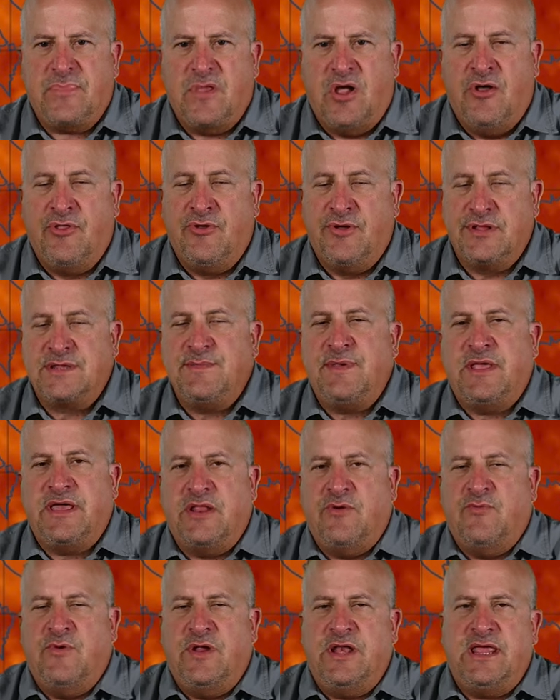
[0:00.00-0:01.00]
although it's going to be
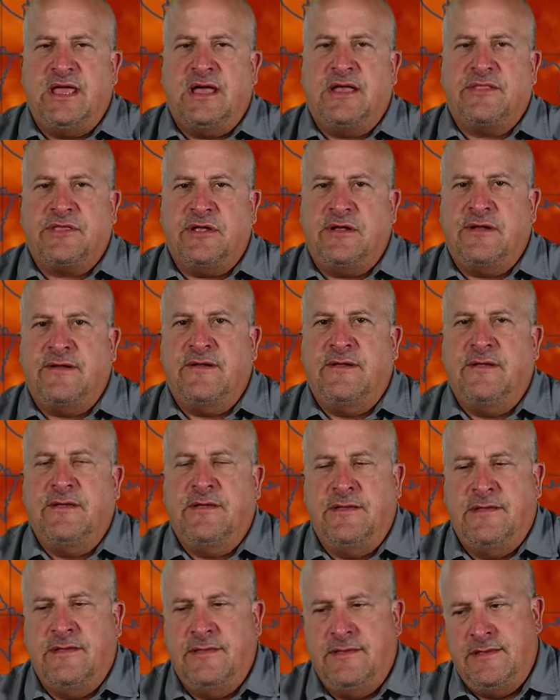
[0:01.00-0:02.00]
kind of windy out there,
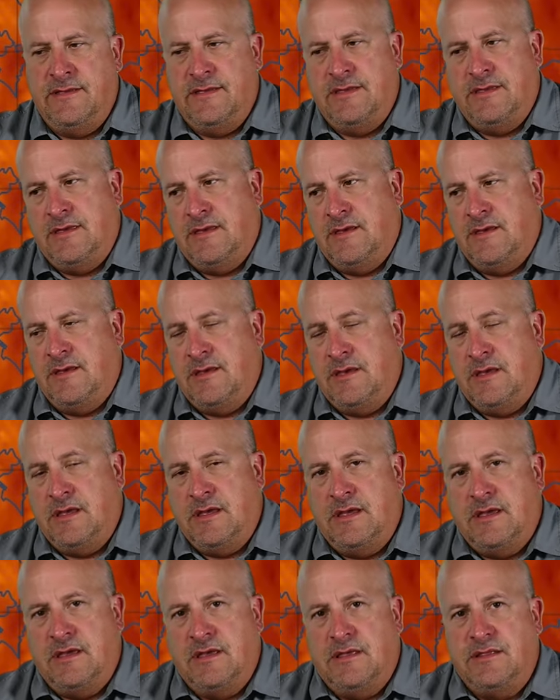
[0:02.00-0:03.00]

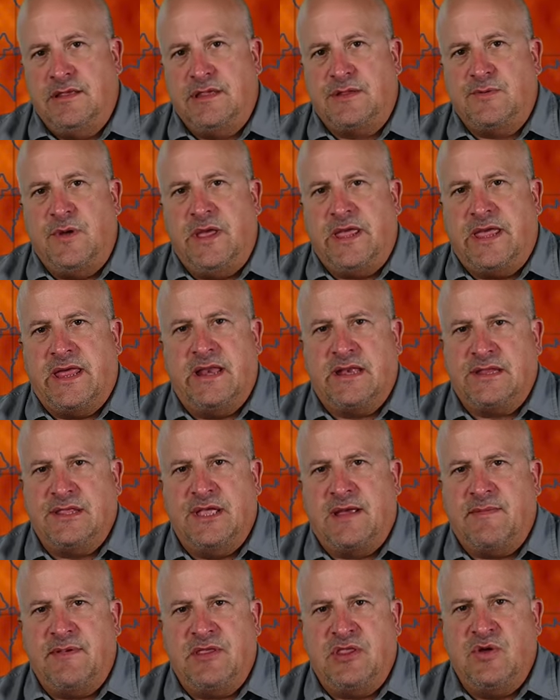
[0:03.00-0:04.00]
this weekend it's
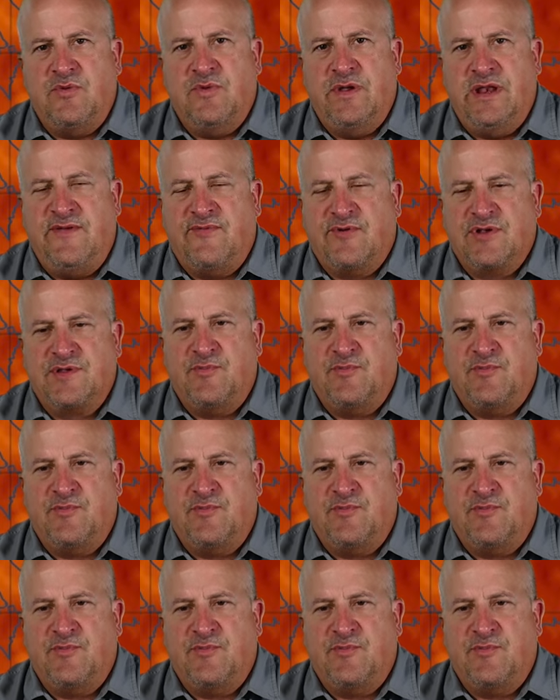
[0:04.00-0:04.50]
not going to be too windy for